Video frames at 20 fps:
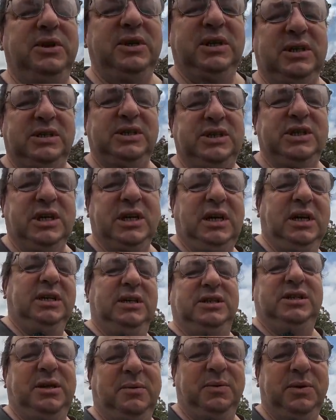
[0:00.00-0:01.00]
just
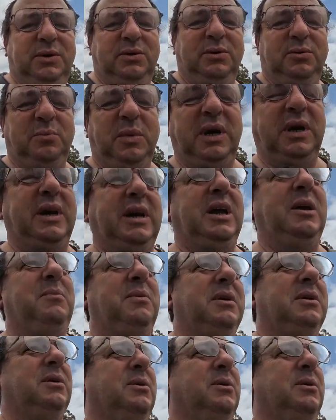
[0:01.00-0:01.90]
checking something on my camera.